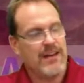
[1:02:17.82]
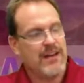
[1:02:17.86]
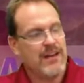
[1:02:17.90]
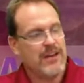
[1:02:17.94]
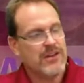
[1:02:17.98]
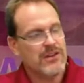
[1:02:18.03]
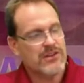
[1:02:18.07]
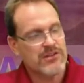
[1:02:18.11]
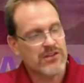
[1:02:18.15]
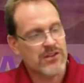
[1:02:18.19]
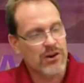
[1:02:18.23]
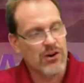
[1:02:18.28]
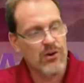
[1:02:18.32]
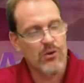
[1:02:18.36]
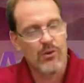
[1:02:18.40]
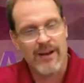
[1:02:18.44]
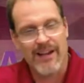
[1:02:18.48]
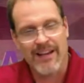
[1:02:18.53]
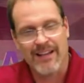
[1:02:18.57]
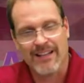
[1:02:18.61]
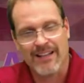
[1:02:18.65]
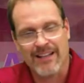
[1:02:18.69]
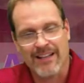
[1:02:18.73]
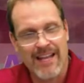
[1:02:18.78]
so
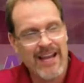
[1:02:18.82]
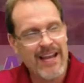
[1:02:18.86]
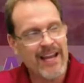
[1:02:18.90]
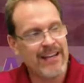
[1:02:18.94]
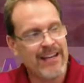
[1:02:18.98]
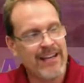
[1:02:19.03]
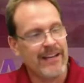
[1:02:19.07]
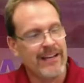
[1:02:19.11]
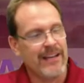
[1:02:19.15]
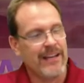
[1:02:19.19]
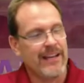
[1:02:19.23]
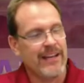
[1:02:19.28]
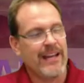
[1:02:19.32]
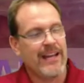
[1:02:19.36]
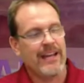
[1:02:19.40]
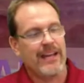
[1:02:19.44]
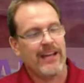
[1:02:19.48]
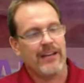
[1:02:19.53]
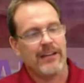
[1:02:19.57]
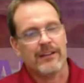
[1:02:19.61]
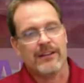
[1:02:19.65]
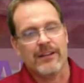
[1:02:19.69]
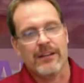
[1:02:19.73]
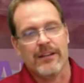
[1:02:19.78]
when it landed, it
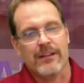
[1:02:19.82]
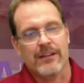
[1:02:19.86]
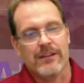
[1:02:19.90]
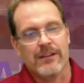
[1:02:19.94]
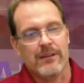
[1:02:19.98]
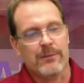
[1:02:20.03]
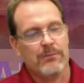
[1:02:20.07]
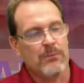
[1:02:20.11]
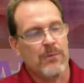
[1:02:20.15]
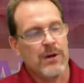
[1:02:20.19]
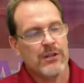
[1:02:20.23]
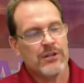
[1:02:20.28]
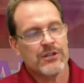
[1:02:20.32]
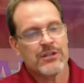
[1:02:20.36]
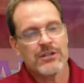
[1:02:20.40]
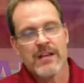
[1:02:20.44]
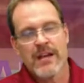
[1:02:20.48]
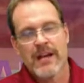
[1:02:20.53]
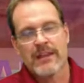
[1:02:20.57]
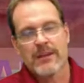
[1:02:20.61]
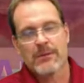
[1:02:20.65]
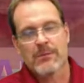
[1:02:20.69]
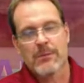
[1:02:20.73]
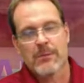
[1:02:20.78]
it it munched
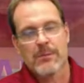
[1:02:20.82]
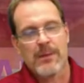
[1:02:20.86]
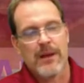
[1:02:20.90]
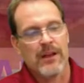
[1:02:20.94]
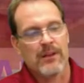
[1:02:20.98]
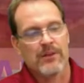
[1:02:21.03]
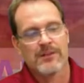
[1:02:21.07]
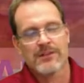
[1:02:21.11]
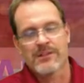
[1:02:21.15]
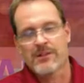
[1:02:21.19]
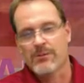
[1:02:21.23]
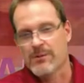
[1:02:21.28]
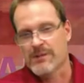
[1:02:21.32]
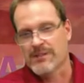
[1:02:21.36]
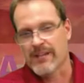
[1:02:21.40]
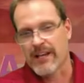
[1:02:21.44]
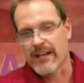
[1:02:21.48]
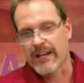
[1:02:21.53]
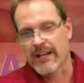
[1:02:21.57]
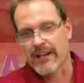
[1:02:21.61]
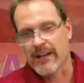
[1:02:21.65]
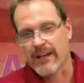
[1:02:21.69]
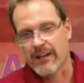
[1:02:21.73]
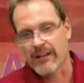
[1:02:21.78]
down the propellers. It was
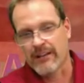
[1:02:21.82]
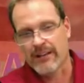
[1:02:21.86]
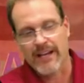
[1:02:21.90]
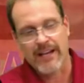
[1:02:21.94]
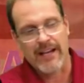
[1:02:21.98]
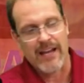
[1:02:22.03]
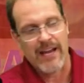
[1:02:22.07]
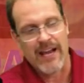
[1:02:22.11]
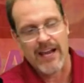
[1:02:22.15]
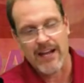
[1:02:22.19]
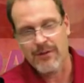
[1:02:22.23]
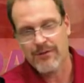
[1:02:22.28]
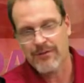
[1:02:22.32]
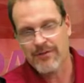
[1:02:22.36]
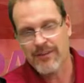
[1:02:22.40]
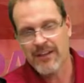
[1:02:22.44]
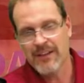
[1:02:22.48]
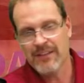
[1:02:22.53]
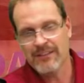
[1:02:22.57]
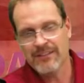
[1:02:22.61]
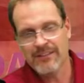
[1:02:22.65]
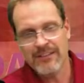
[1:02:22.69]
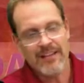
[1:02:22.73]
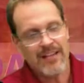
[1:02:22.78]
like a like a
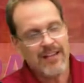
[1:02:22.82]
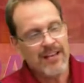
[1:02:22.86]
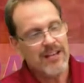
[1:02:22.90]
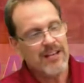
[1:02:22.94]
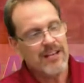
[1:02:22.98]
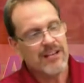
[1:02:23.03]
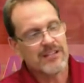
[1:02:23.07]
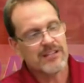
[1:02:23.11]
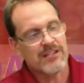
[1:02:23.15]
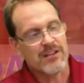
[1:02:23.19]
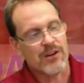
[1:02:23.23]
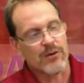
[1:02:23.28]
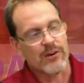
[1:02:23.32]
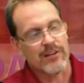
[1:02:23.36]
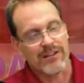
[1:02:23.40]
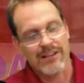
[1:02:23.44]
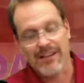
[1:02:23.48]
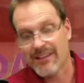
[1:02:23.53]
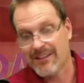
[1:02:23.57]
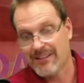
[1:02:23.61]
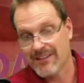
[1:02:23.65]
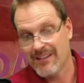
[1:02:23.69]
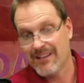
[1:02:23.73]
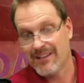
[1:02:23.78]
hayfield. So it
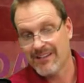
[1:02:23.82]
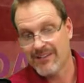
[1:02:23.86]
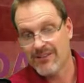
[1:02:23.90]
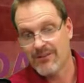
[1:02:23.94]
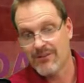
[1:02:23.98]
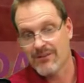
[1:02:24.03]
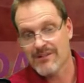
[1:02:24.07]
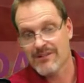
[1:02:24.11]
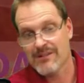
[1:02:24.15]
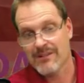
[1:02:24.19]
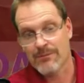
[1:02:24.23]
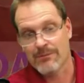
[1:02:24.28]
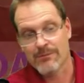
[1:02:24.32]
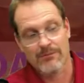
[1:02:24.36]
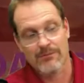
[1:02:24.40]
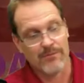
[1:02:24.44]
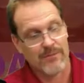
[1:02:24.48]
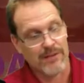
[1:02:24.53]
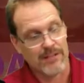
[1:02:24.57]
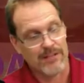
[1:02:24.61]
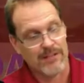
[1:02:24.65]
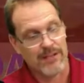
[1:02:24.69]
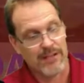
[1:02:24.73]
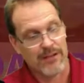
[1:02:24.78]
it did do some.
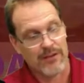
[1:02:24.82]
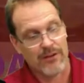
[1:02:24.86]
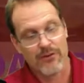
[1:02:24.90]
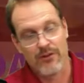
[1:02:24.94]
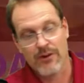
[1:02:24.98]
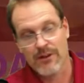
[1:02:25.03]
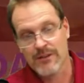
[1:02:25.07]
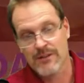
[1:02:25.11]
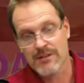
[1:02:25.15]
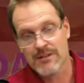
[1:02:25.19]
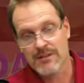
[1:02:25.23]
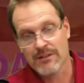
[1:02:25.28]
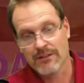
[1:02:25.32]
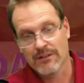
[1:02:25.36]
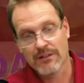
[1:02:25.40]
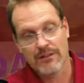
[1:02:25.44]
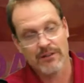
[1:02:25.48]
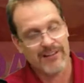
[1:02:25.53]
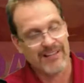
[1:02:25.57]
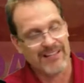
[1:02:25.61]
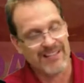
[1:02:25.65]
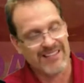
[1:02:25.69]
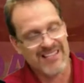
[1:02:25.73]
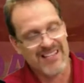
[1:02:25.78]
It did crunched a
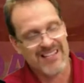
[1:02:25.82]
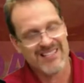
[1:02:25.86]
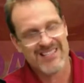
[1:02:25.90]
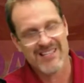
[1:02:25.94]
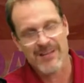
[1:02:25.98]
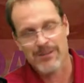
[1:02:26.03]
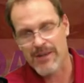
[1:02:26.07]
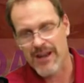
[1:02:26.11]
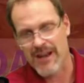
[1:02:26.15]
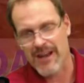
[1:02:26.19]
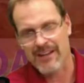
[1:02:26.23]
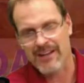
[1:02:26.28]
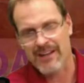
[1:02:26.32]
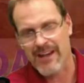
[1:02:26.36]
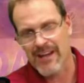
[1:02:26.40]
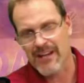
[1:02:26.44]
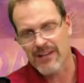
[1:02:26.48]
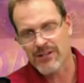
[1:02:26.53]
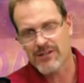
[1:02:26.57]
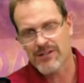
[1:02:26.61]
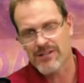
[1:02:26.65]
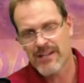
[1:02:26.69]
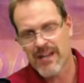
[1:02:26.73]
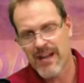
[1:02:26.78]
little. It did some
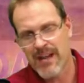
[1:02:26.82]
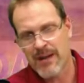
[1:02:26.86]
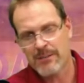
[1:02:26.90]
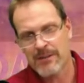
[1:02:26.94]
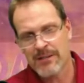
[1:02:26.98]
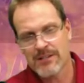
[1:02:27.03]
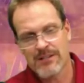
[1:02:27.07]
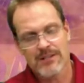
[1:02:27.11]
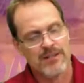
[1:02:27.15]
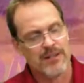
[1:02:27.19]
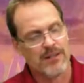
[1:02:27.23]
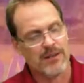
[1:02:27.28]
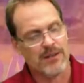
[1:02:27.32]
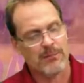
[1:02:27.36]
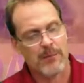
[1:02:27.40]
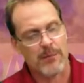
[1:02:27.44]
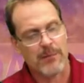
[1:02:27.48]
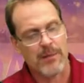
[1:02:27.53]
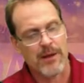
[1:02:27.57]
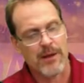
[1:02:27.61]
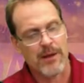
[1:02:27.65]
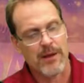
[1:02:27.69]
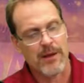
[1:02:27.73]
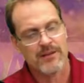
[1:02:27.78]
edge damage to the
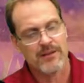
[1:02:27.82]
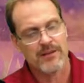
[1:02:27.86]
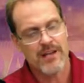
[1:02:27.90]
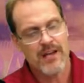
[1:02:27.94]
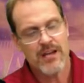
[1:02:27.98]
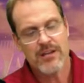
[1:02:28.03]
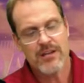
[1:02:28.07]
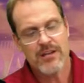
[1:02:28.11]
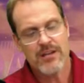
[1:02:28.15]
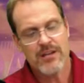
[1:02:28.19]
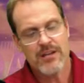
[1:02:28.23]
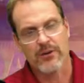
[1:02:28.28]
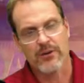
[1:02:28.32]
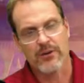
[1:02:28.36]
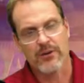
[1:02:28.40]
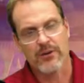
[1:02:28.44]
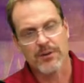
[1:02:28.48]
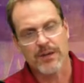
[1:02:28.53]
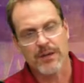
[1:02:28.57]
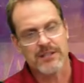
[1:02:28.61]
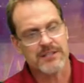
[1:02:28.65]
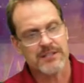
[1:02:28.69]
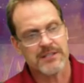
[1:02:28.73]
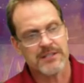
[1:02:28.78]
propellers. So I
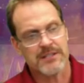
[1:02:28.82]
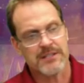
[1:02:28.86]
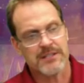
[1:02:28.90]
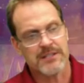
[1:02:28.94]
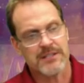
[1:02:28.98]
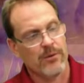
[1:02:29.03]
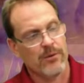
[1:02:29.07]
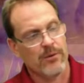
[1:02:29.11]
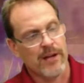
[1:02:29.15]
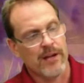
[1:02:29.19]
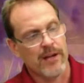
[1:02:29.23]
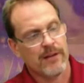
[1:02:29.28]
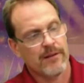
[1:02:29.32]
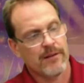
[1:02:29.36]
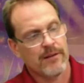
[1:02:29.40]
replaced them right away.